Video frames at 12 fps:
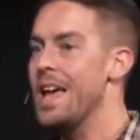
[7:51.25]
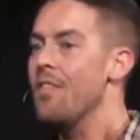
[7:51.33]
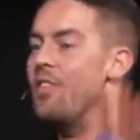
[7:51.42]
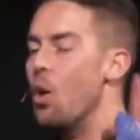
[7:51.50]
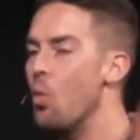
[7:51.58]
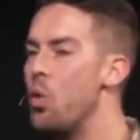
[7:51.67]

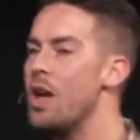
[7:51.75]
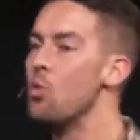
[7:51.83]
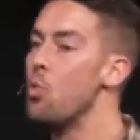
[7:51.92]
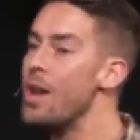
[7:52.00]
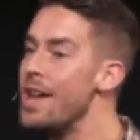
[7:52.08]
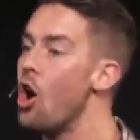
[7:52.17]
That when
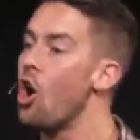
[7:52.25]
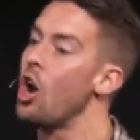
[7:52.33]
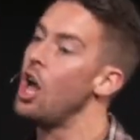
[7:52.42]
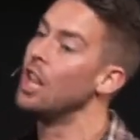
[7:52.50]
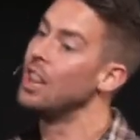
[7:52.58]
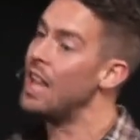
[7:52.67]
we
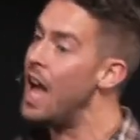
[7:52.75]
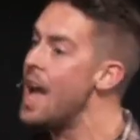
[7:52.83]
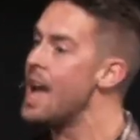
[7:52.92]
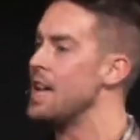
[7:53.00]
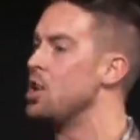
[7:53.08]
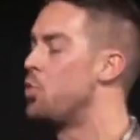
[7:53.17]
are
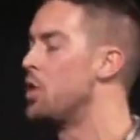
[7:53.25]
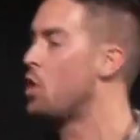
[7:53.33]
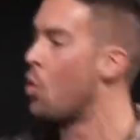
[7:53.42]
aligned with the